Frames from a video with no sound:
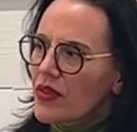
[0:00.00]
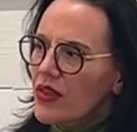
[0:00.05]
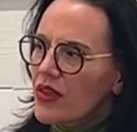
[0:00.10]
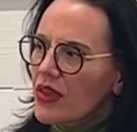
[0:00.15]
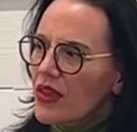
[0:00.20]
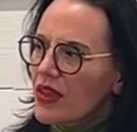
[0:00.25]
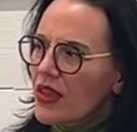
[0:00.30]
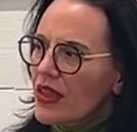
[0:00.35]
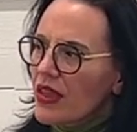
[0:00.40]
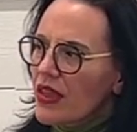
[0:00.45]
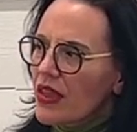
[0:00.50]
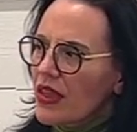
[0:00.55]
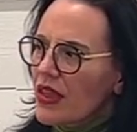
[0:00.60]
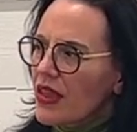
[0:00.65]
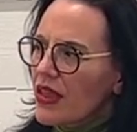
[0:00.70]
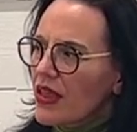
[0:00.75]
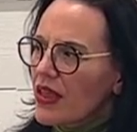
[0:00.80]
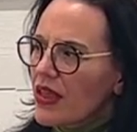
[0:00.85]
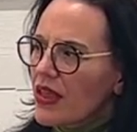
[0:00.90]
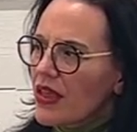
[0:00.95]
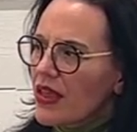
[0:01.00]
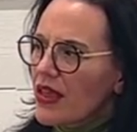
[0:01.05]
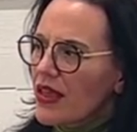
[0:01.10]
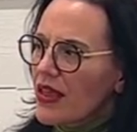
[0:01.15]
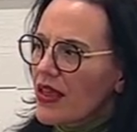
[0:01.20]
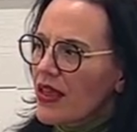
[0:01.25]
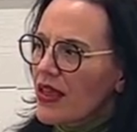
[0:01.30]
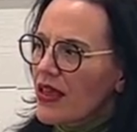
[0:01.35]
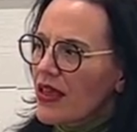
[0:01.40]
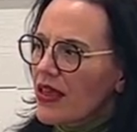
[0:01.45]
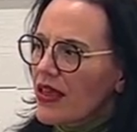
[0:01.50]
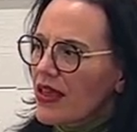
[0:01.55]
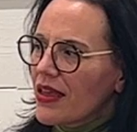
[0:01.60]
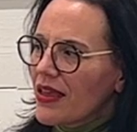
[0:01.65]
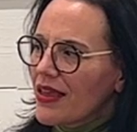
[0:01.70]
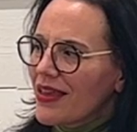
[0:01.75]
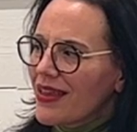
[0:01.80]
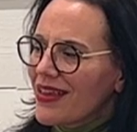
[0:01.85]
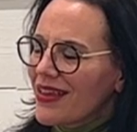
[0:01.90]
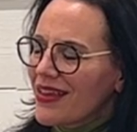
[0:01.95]

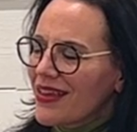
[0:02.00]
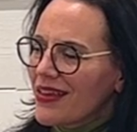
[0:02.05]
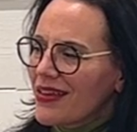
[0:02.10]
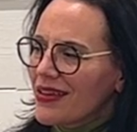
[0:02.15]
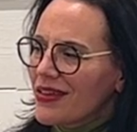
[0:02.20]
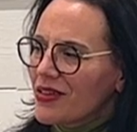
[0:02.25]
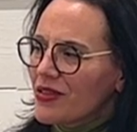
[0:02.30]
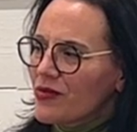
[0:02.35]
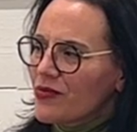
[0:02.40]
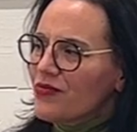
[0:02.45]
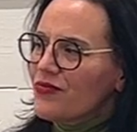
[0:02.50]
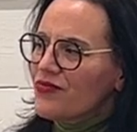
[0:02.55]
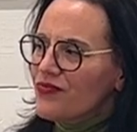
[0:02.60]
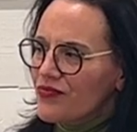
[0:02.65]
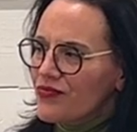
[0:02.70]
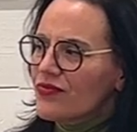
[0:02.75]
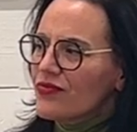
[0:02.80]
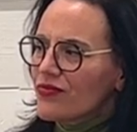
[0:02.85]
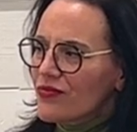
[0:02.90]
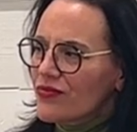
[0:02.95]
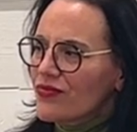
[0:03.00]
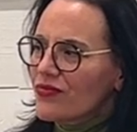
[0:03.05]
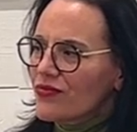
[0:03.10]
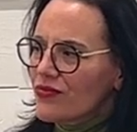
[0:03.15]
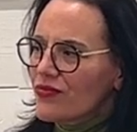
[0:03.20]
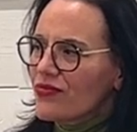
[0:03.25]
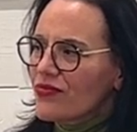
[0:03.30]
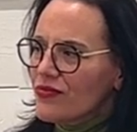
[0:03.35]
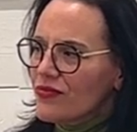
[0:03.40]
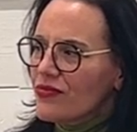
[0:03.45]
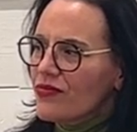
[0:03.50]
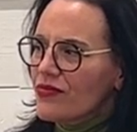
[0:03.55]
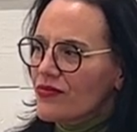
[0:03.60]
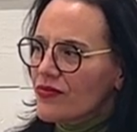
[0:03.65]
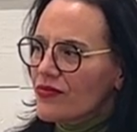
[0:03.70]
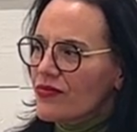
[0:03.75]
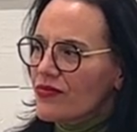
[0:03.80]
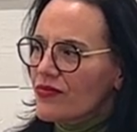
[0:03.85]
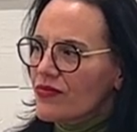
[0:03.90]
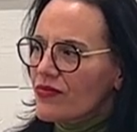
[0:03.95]

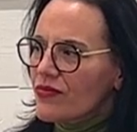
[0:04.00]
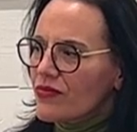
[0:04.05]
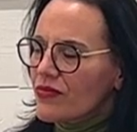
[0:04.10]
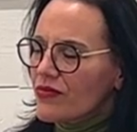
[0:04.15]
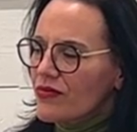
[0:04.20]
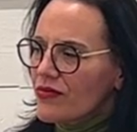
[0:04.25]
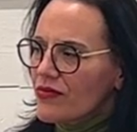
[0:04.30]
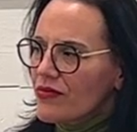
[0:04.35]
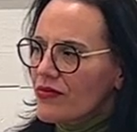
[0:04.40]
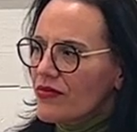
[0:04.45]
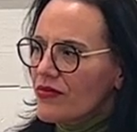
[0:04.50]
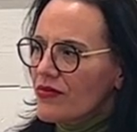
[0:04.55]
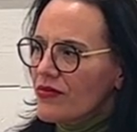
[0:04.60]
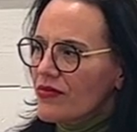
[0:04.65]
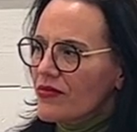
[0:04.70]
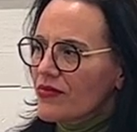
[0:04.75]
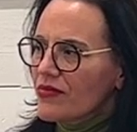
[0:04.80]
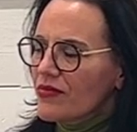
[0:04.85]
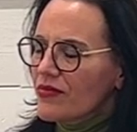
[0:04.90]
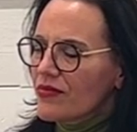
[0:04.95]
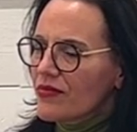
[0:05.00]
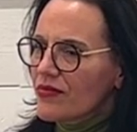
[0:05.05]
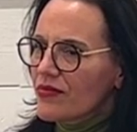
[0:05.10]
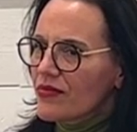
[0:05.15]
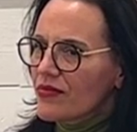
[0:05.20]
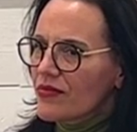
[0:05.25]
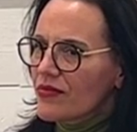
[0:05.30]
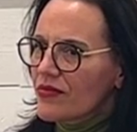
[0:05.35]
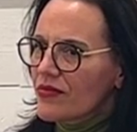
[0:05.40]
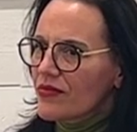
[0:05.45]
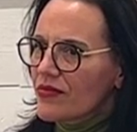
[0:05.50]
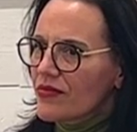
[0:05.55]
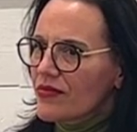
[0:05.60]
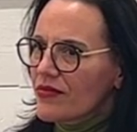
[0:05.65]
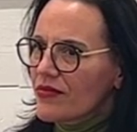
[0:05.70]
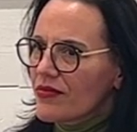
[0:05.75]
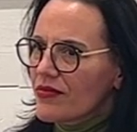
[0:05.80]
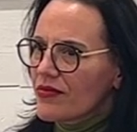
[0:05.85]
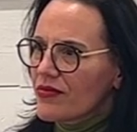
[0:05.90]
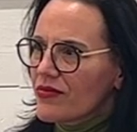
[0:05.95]

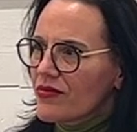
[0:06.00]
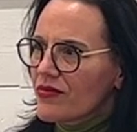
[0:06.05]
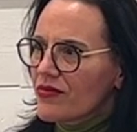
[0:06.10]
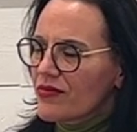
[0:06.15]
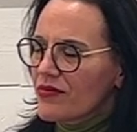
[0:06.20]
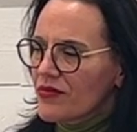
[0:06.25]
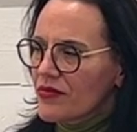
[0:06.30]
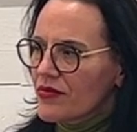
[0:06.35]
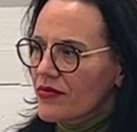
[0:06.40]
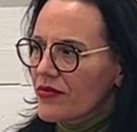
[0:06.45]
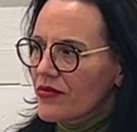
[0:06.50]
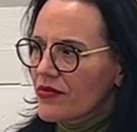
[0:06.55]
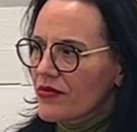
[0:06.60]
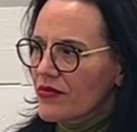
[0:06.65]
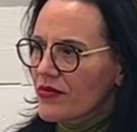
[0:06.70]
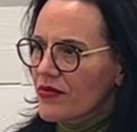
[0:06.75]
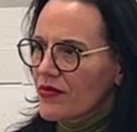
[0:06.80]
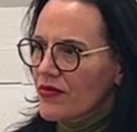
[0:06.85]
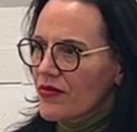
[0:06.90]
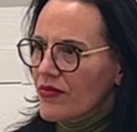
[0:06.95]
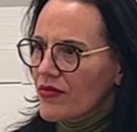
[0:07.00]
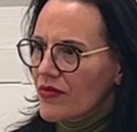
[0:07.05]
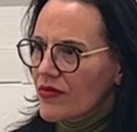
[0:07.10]
The person shown says nothing.